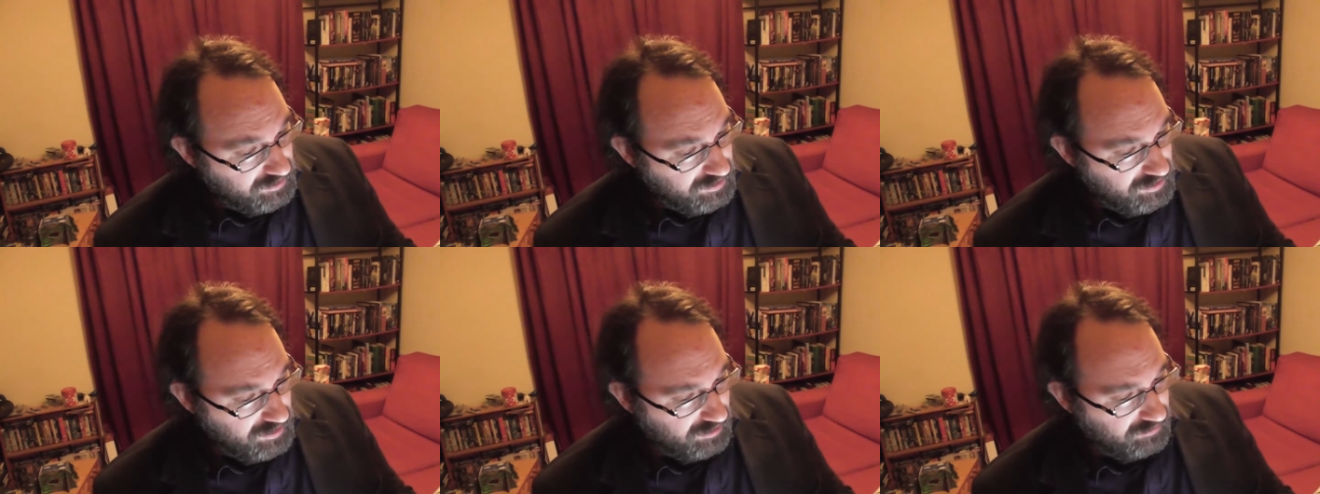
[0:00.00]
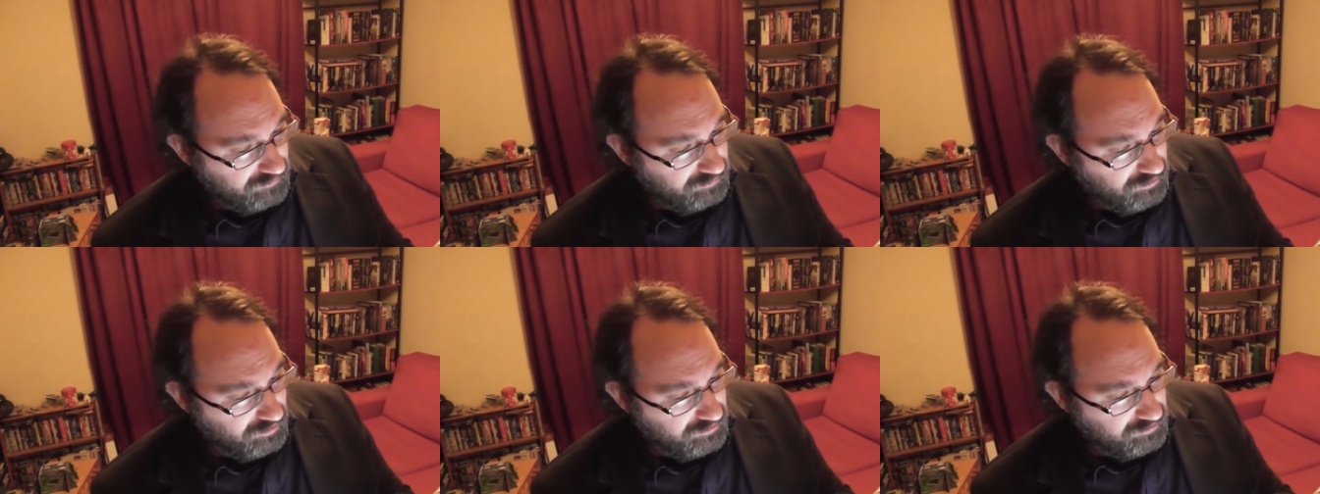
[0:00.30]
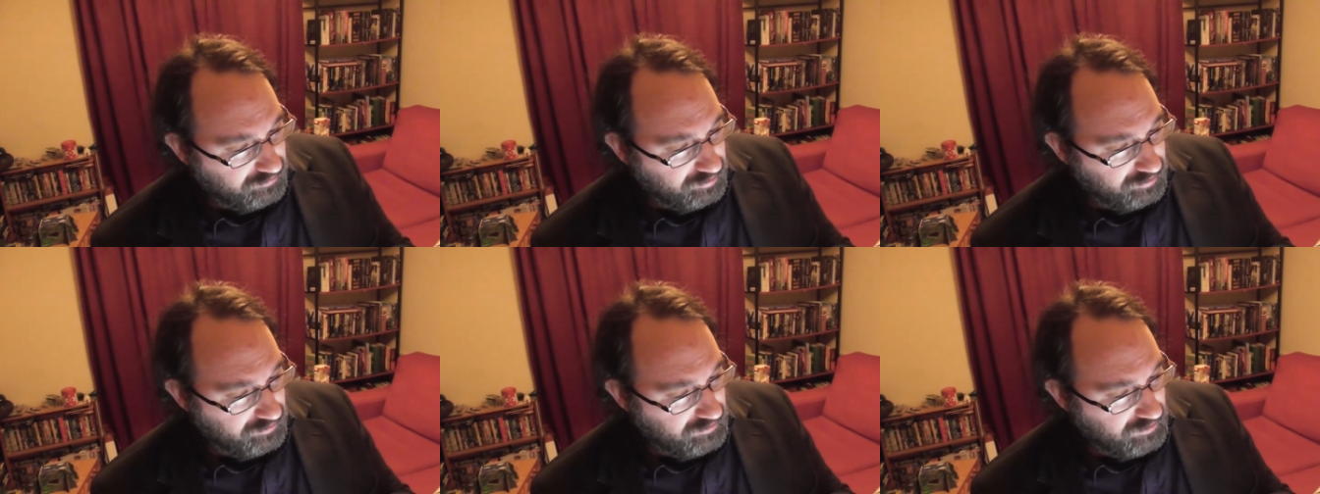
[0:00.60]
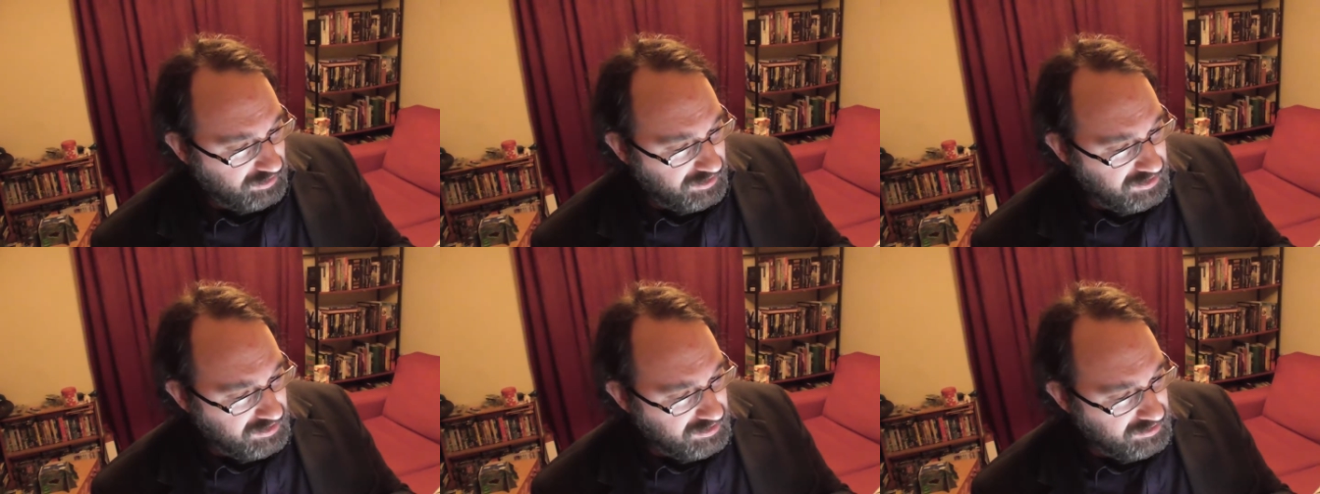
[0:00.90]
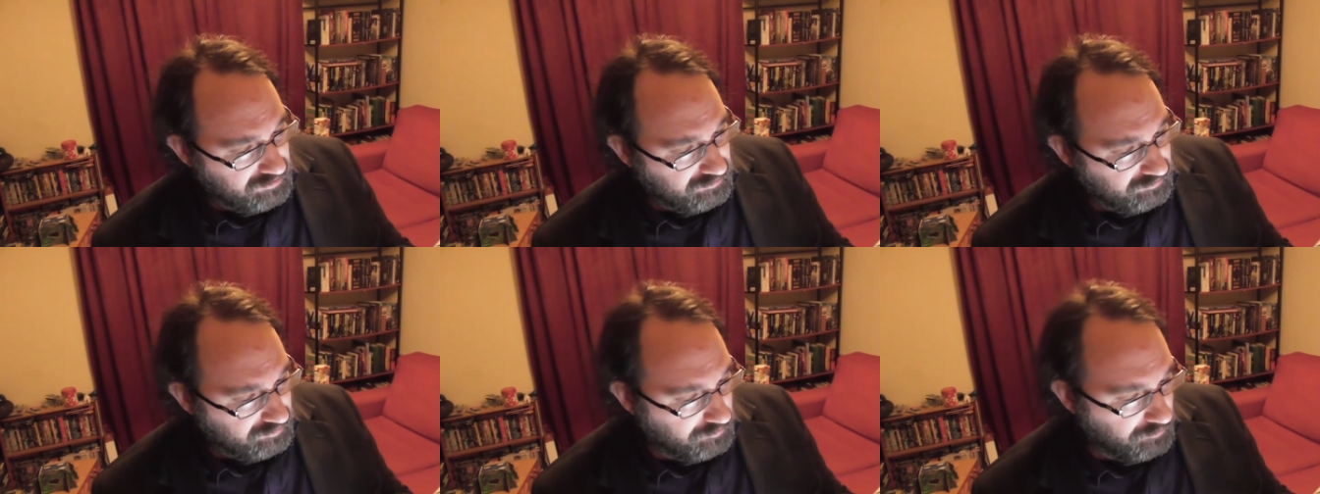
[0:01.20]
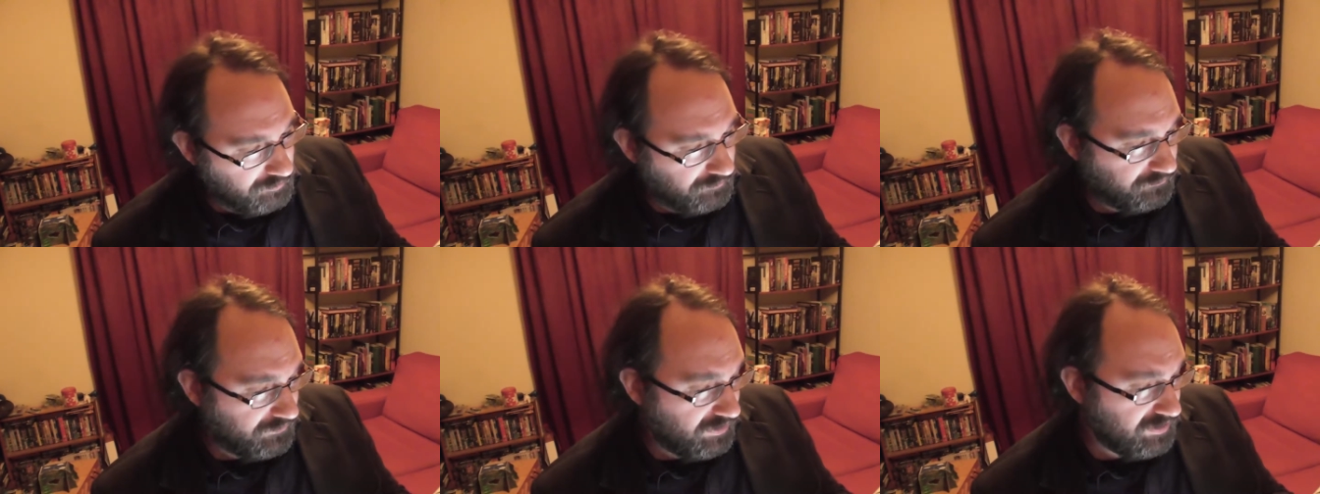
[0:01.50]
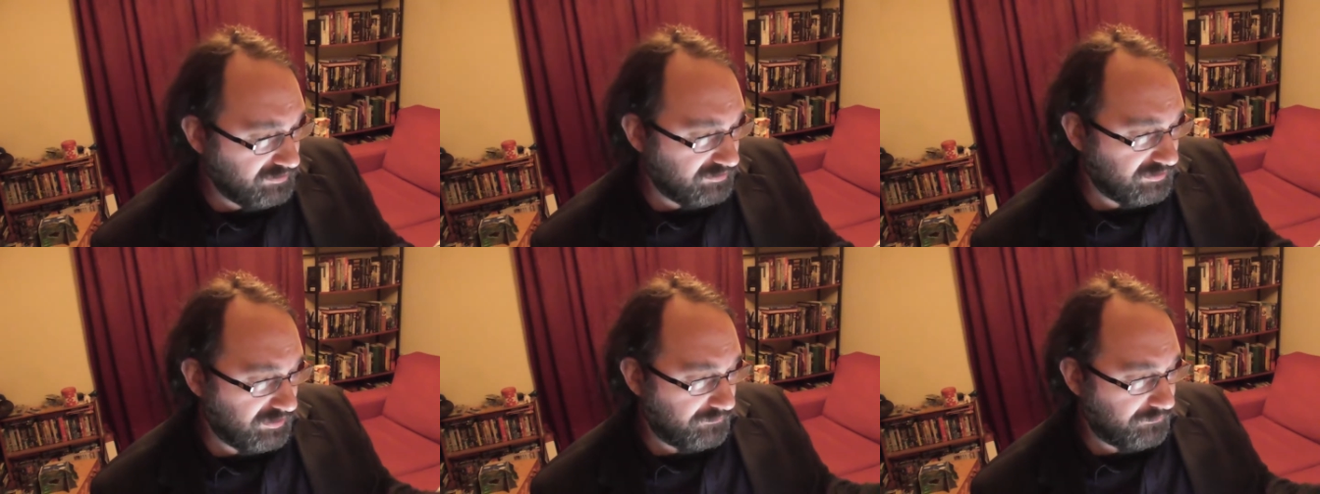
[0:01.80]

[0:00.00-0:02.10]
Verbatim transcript: yes, we've got two uh, two more things.